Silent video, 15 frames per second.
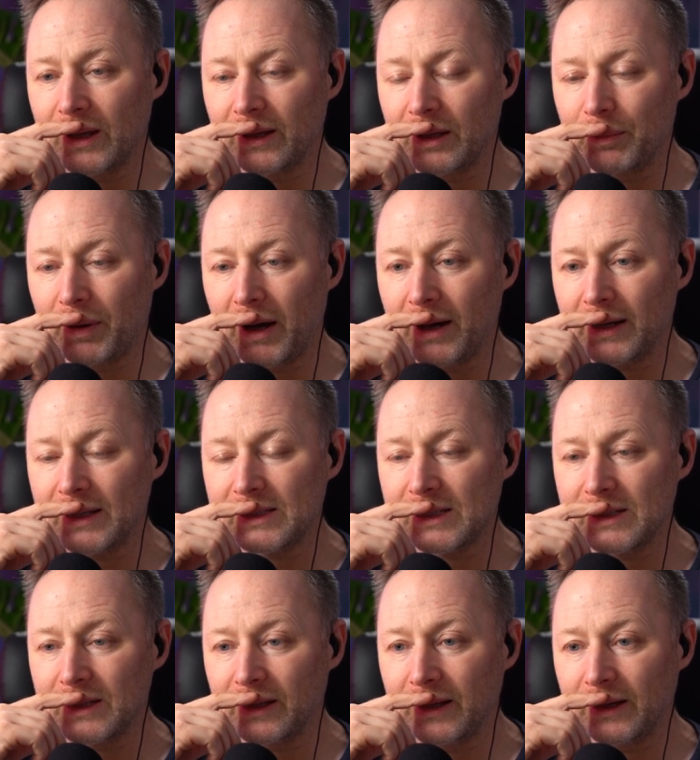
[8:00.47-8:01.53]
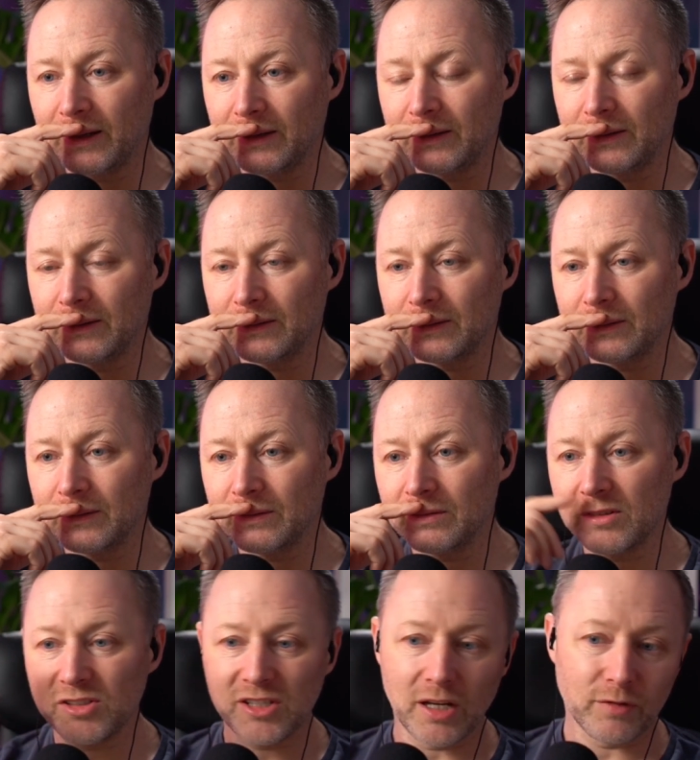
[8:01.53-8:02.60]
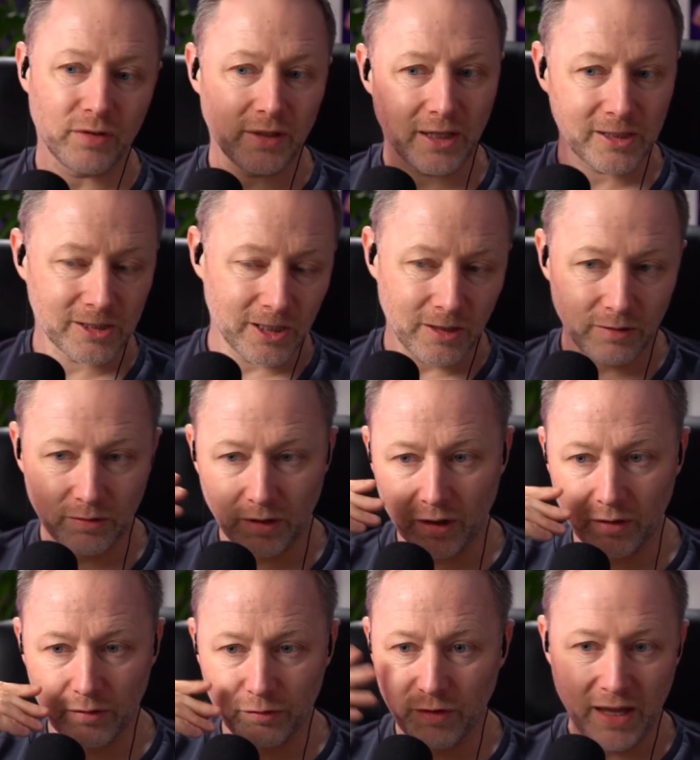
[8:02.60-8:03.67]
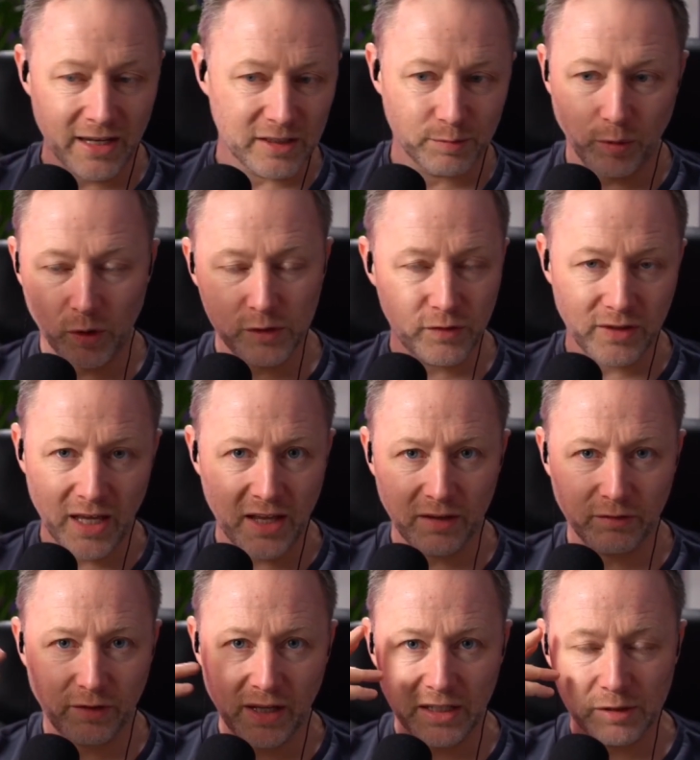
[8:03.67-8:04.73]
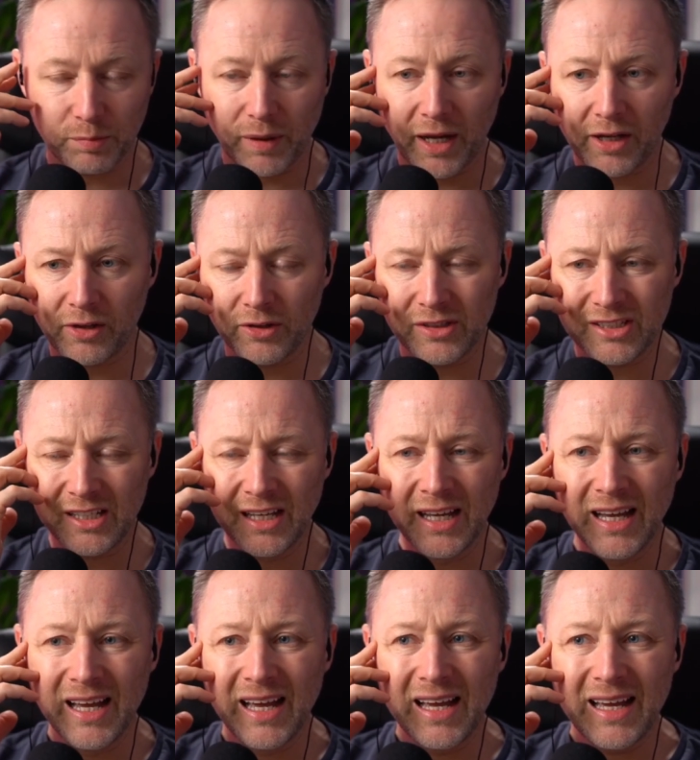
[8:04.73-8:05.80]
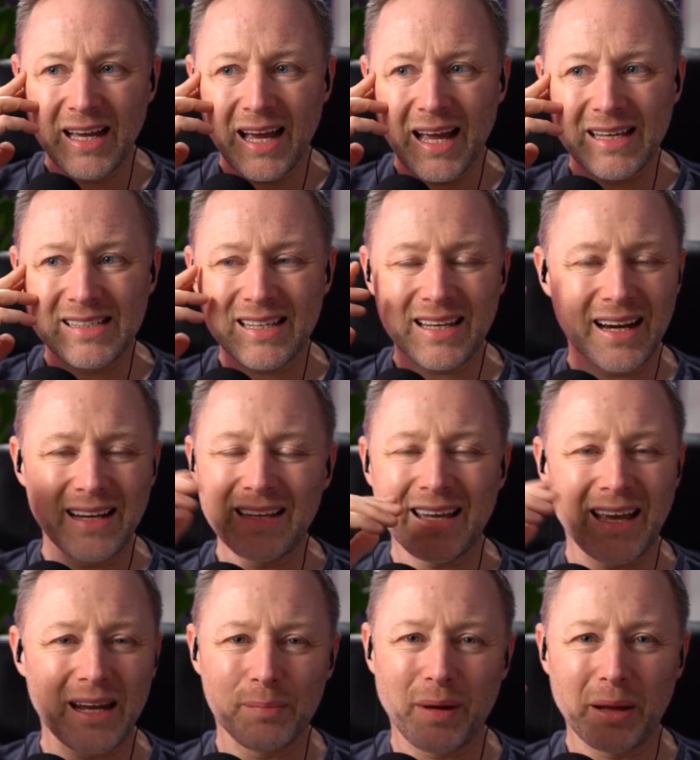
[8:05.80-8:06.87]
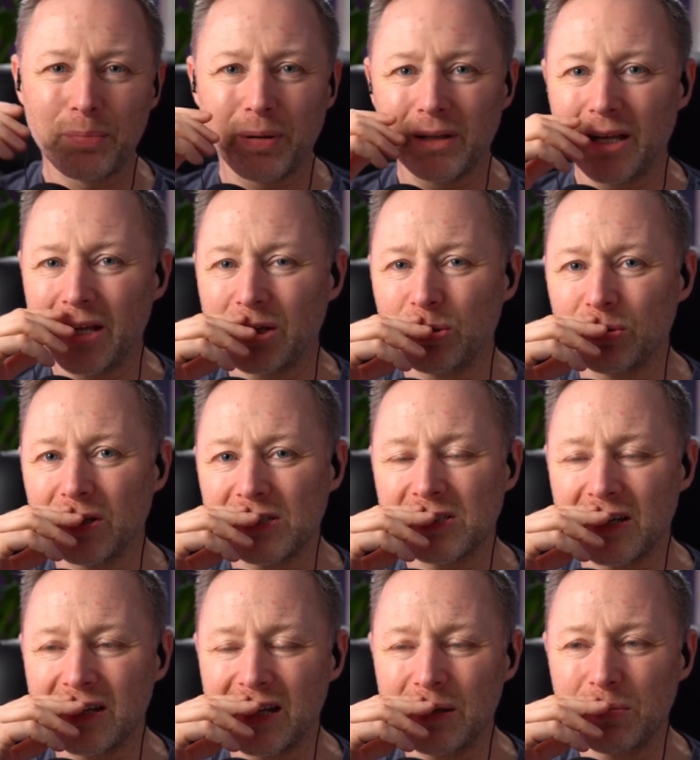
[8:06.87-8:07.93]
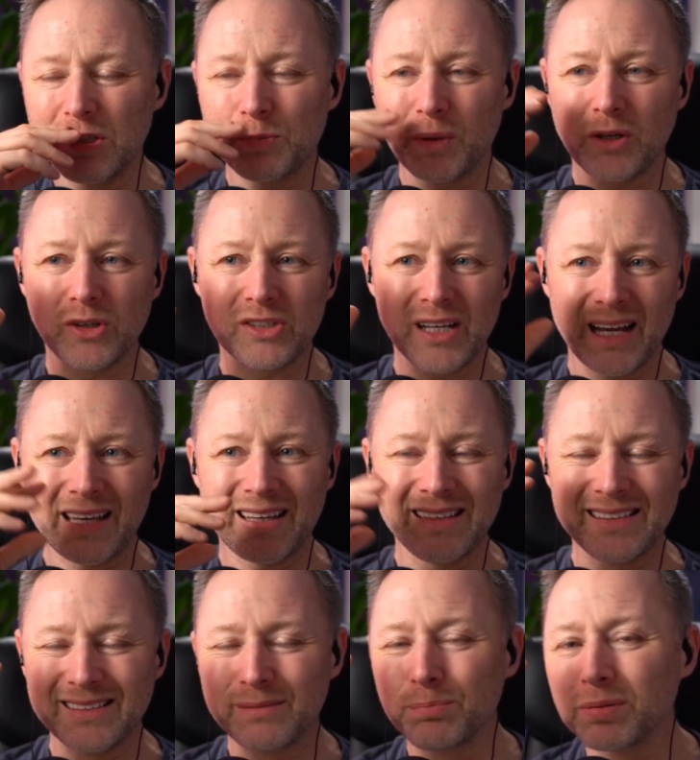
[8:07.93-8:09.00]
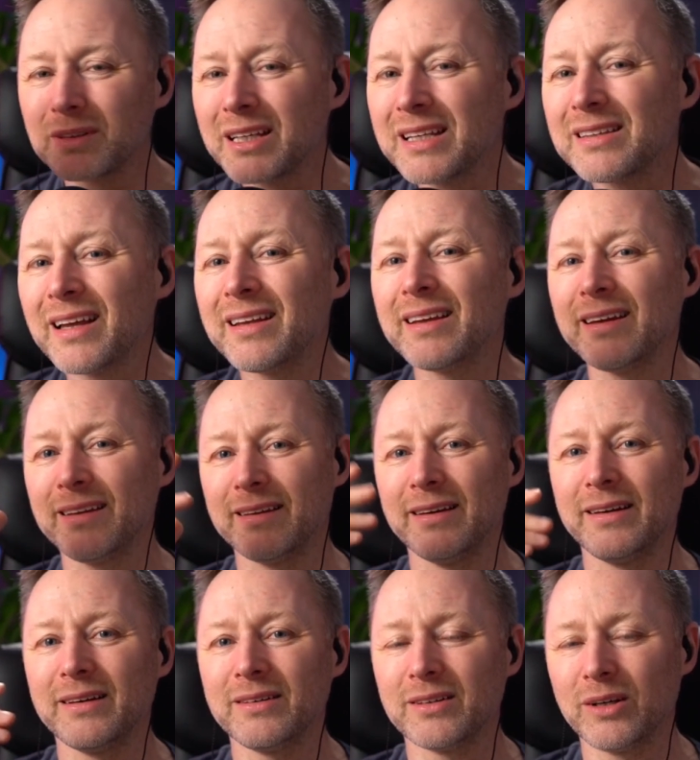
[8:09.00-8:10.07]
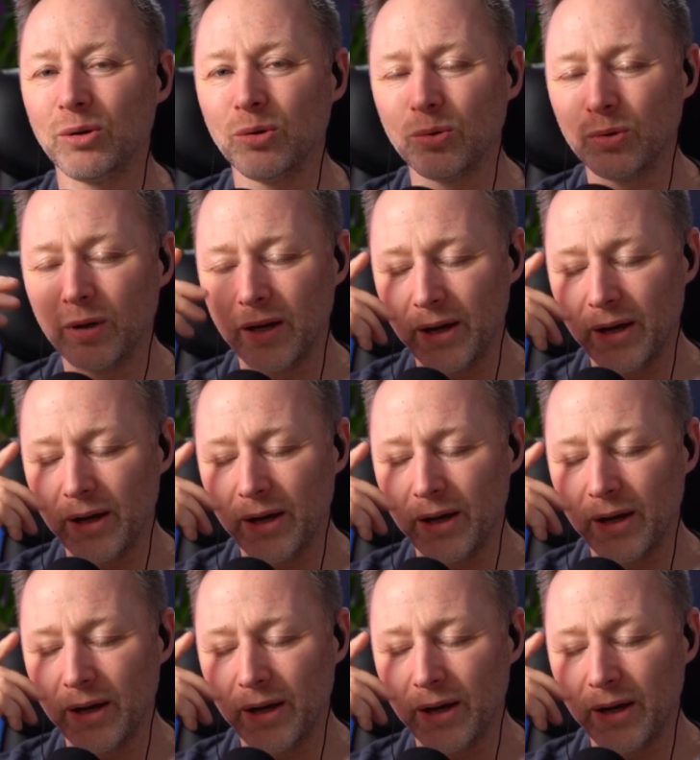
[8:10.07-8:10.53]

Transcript: in the barracks and you're there serving next to various boys with various backgrounds, is you kind of get into big political disagreements because that can bleed into the whole